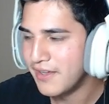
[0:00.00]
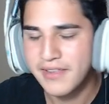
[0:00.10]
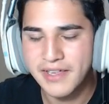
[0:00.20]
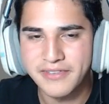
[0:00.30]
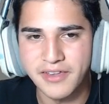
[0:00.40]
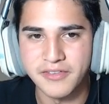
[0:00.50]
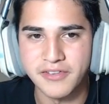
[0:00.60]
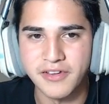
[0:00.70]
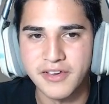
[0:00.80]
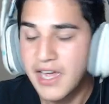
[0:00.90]
That sounds
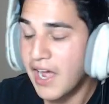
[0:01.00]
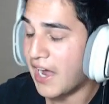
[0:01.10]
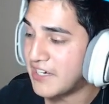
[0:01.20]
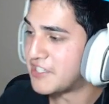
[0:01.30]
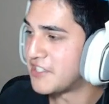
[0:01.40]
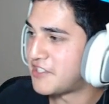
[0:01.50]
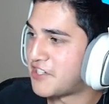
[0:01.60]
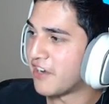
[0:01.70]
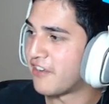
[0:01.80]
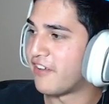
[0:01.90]
good. I just
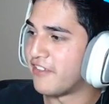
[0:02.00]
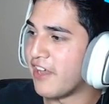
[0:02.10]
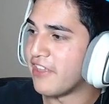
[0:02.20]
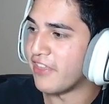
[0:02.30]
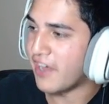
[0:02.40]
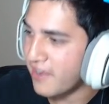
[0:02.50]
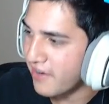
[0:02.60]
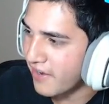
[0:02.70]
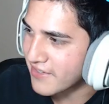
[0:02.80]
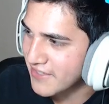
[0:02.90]
checked because I thought
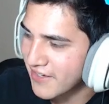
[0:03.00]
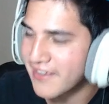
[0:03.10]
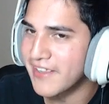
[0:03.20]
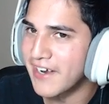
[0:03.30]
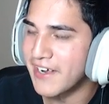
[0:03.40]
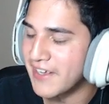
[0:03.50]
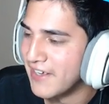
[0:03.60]
I saw that I